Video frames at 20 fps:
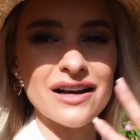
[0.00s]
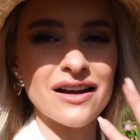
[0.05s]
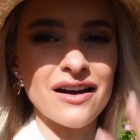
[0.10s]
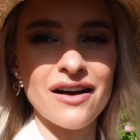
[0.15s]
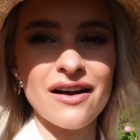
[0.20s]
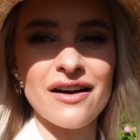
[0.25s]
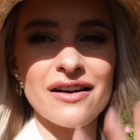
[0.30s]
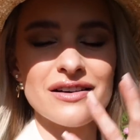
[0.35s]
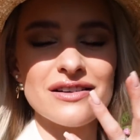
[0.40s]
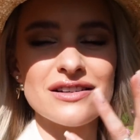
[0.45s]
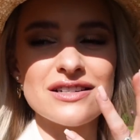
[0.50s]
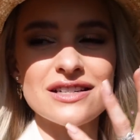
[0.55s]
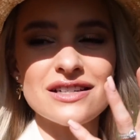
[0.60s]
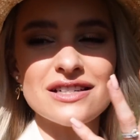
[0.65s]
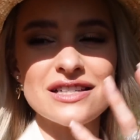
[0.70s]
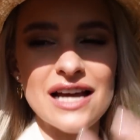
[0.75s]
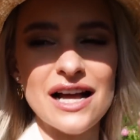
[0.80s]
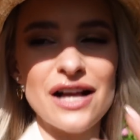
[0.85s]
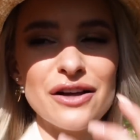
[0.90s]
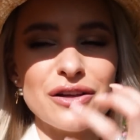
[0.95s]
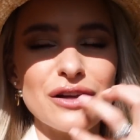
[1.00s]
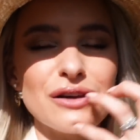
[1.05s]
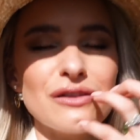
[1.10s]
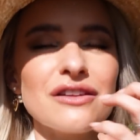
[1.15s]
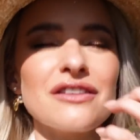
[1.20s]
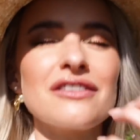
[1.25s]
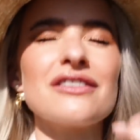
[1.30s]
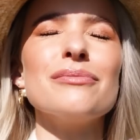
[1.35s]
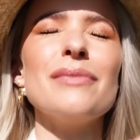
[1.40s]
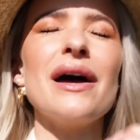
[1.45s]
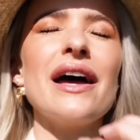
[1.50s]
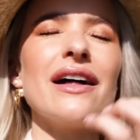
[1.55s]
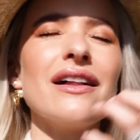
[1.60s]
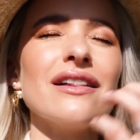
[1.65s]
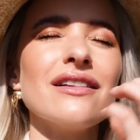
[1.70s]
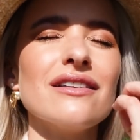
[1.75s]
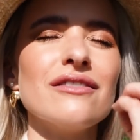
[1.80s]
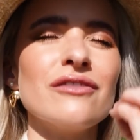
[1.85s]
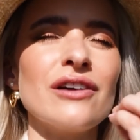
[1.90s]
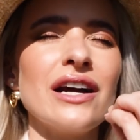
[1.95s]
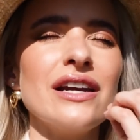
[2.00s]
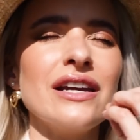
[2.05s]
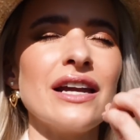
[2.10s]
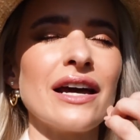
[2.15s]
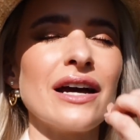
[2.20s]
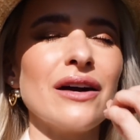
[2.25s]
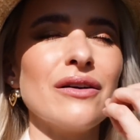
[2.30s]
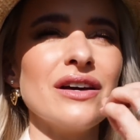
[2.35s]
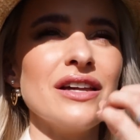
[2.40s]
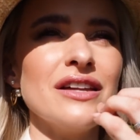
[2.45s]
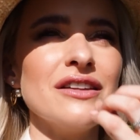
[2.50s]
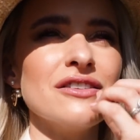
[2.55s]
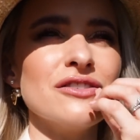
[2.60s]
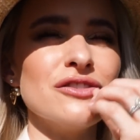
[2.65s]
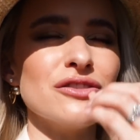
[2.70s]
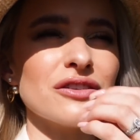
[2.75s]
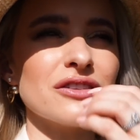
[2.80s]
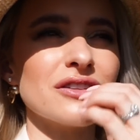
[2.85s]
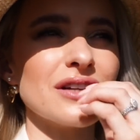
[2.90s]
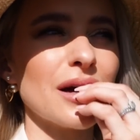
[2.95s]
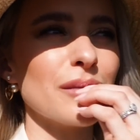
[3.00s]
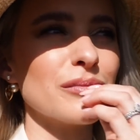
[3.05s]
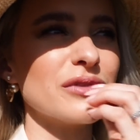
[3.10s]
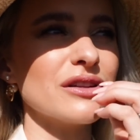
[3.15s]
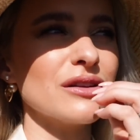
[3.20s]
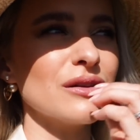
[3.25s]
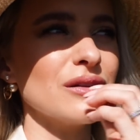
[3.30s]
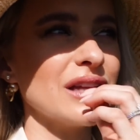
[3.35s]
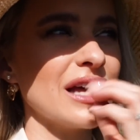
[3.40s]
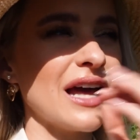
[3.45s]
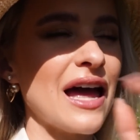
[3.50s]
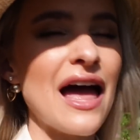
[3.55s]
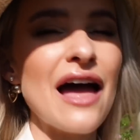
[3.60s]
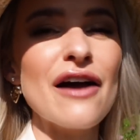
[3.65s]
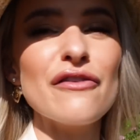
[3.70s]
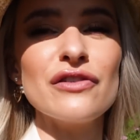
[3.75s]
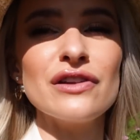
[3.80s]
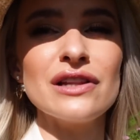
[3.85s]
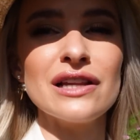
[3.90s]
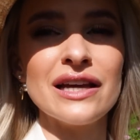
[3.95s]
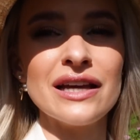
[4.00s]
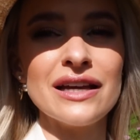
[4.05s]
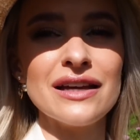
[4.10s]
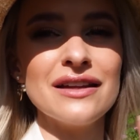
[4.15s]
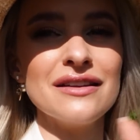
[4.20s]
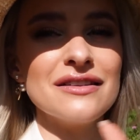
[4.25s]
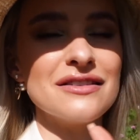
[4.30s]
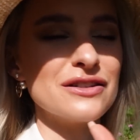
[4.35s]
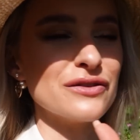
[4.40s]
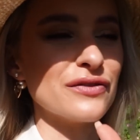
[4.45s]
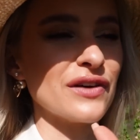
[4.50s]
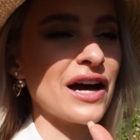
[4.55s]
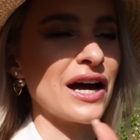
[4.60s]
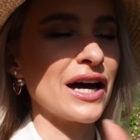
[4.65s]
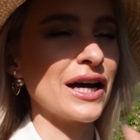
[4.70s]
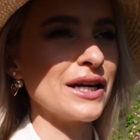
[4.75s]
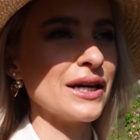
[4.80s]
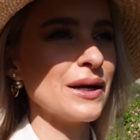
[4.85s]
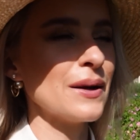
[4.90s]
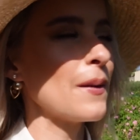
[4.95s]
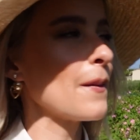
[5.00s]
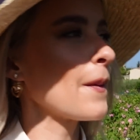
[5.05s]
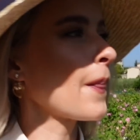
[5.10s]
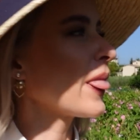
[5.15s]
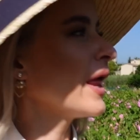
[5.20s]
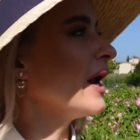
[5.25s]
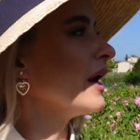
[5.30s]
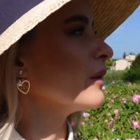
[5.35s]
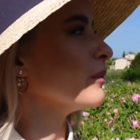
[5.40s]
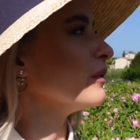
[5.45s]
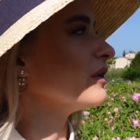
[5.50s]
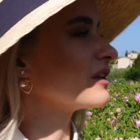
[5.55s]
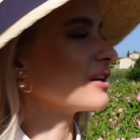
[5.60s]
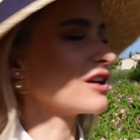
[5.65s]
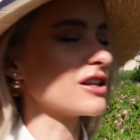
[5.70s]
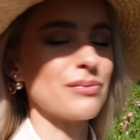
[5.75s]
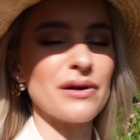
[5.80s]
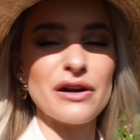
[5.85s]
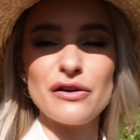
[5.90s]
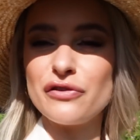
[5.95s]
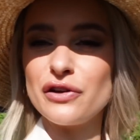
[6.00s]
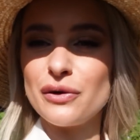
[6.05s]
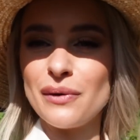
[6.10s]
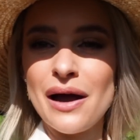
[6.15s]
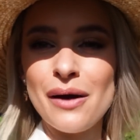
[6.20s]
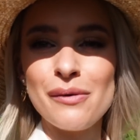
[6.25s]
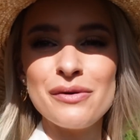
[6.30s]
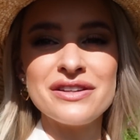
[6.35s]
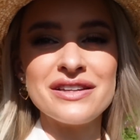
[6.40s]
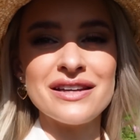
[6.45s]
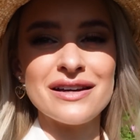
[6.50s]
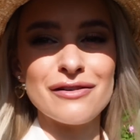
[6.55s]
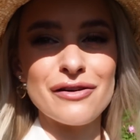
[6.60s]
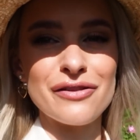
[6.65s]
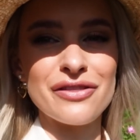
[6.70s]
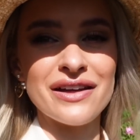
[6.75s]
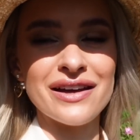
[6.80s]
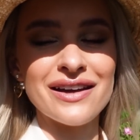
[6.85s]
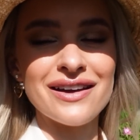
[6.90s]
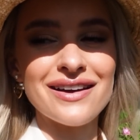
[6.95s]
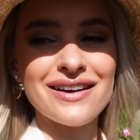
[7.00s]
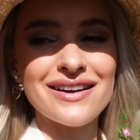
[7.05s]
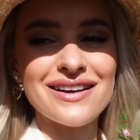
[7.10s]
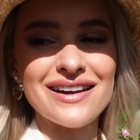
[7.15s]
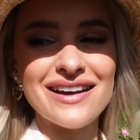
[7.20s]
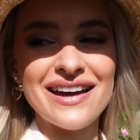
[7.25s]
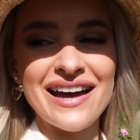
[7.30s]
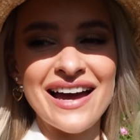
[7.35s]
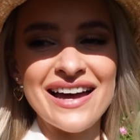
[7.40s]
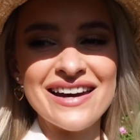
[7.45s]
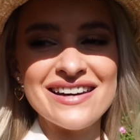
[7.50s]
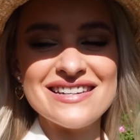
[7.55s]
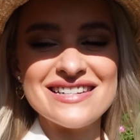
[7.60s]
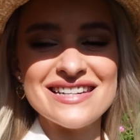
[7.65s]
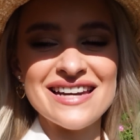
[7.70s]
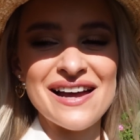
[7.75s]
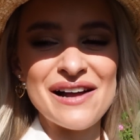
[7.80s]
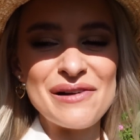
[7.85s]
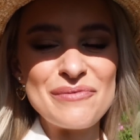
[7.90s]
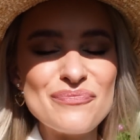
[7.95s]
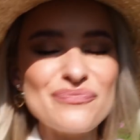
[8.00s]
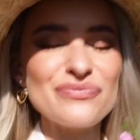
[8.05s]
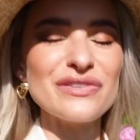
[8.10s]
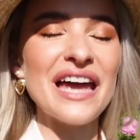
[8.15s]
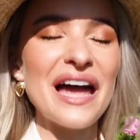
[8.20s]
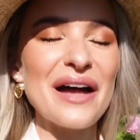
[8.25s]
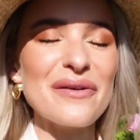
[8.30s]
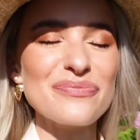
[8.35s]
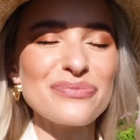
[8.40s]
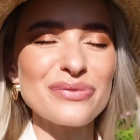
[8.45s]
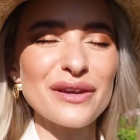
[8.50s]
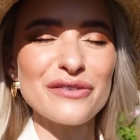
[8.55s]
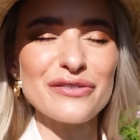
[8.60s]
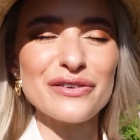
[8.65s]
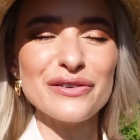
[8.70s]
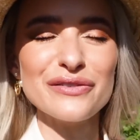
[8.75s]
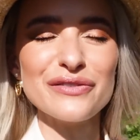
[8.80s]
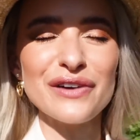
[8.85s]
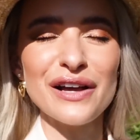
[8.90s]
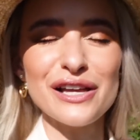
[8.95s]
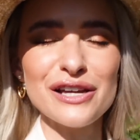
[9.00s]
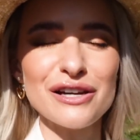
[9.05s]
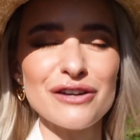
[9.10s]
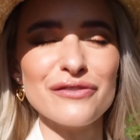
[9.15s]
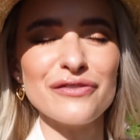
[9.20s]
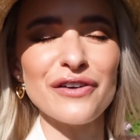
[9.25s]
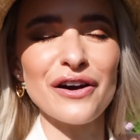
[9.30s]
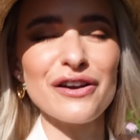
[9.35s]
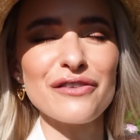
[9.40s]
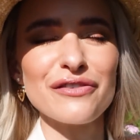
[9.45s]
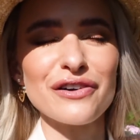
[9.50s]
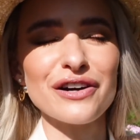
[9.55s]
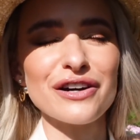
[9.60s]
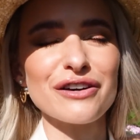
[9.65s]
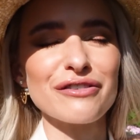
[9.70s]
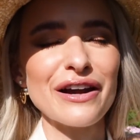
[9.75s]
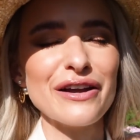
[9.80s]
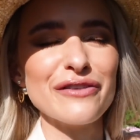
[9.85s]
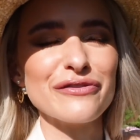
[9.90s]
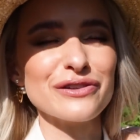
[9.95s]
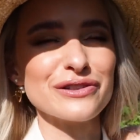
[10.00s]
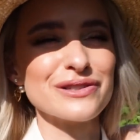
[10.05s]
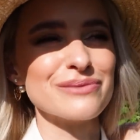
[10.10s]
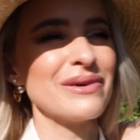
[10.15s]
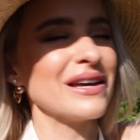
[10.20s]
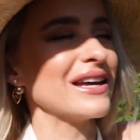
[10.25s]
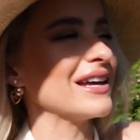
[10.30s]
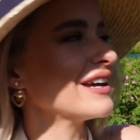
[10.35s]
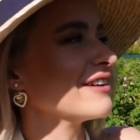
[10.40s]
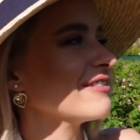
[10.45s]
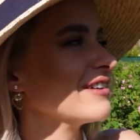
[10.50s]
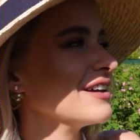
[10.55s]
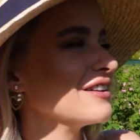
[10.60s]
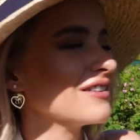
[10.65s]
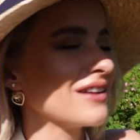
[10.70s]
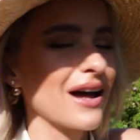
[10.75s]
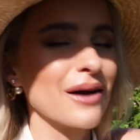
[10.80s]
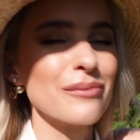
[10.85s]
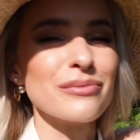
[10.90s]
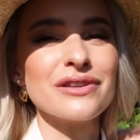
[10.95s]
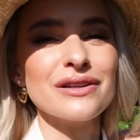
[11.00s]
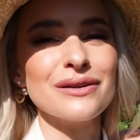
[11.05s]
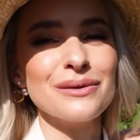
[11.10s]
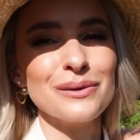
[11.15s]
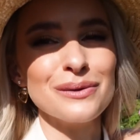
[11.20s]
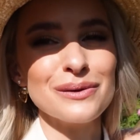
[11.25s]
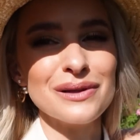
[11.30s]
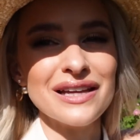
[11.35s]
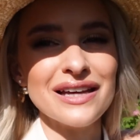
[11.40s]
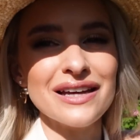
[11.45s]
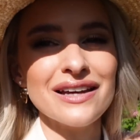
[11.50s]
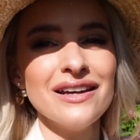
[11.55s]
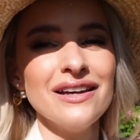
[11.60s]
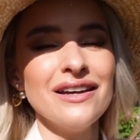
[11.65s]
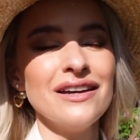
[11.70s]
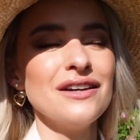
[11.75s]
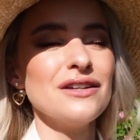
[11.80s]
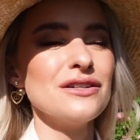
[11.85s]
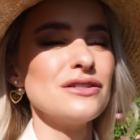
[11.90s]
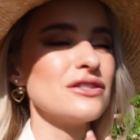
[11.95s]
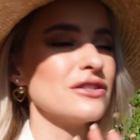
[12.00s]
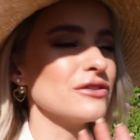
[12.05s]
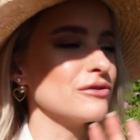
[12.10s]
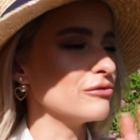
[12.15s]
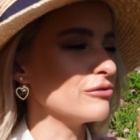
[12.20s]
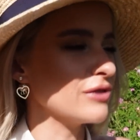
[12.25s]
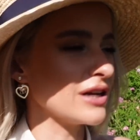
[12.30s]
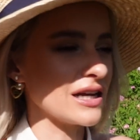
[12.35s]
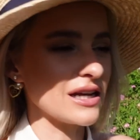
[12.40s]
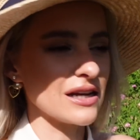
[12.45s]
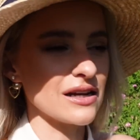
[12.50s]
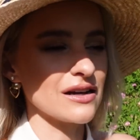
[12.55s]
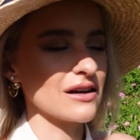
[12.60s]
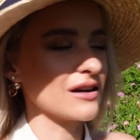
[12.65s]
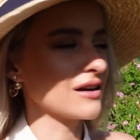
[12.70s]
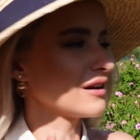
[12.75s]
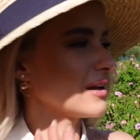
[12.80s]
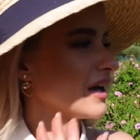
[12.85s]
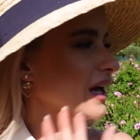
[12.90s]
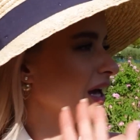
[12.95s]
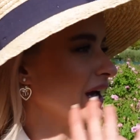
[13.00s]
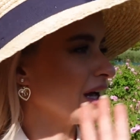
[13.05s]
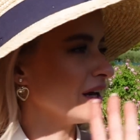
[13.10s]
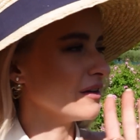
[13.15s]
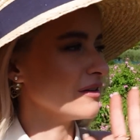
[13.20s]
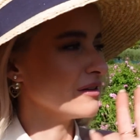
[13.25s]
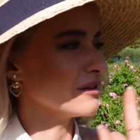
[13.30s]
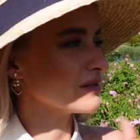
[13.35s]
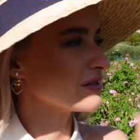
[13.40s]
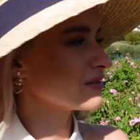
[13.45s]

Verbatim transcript: I can't tell you the smell right now. It is just absolutely heavenly. It's divine. We're just going to spend a few hours here, I think. And um, yeah, I feel very, very, very grateful to be here. It is absolutely serene and